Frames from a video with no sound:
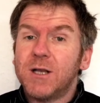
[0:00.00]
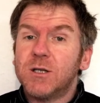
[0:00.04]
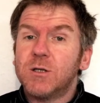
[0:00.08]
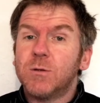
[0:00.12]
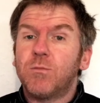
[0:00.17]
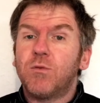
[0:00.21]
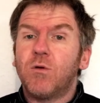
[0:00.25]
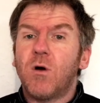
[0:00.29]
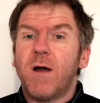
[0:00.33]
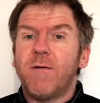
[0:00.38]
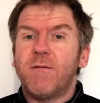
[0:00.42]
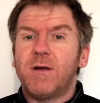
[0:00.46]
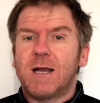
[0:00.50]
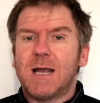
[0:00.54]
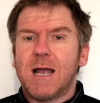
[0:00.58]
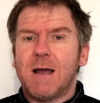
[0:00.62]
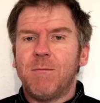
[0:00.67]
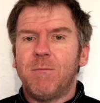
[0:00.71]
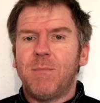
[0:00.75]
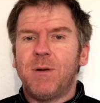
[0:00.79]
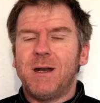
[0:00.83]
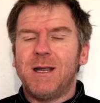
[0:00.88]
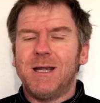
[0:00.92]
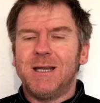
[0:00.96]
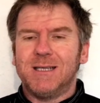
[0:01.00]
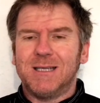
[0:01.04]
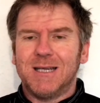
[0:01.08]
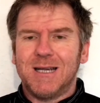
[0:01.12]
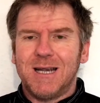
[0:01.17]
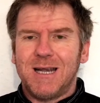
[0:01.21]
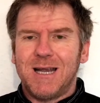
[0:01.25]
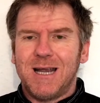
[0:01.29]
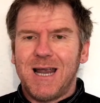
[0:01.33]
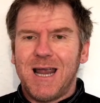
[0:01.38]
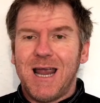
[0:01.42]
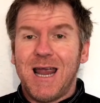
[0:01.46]
to private companies
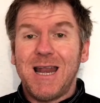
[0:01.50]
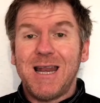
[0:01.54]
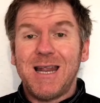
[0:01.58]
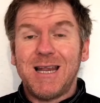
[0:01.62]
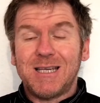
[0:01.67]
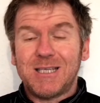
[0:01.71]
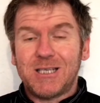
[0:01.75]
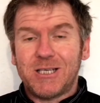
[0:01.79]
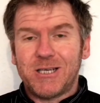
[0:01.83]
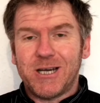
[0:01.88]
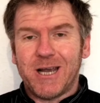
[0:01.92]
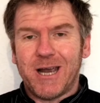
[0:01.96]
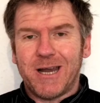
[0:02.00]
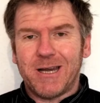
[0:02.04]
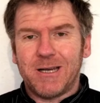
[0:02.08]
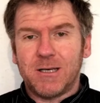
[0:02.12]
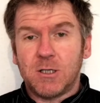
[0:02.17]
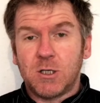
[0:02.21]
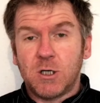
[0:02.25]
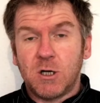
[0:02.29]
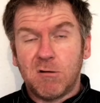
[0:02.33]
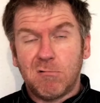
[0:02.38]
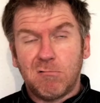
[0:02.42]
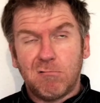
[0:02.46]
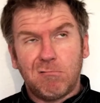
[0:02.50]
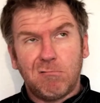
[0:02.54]
in exchange